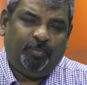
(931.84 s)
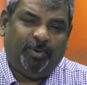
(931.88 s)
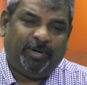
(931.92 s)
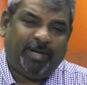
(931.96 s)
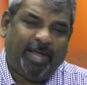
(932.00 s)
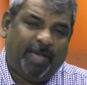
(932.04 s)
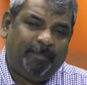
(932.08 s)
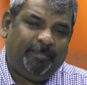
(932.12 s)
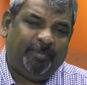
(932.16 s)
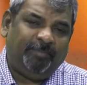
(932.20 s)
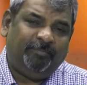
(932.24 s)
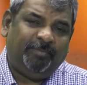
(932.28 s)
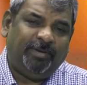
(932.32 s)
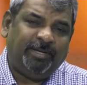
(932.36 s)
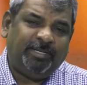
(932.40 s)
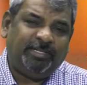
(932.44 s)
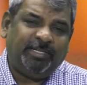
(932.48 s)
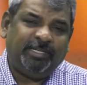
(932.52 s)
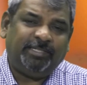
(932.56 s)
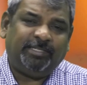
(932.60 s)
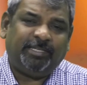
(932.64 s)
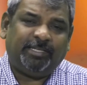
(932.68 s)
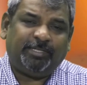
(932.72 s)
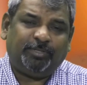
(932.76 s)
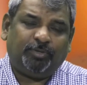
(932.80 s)
what happened when
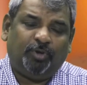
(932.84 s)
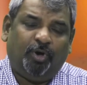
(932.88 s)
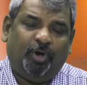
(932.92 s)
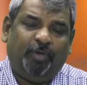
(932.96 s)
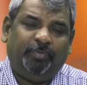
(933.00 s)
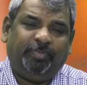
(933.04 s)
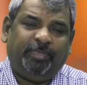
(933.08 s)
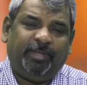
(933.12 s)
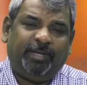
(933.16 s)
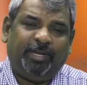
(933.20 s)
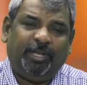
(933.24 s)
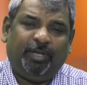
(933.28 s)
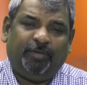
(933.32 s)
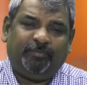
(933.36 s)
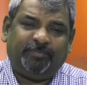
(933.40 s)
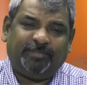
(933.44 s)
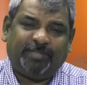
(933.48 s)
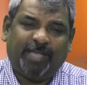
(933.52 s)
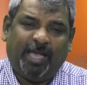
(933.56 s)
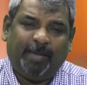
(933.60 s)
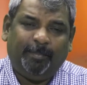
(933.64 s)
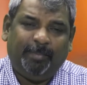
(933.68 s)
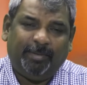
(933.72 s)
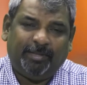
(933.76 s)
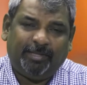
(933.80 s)
Jesus, on the day of
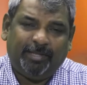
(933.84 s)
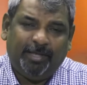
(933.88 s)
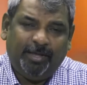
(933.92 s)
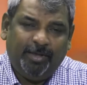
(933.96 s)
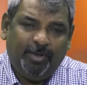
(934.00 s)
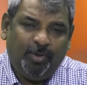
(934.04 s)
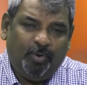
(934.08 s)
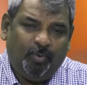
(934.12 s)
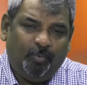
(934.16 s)
Sabbath,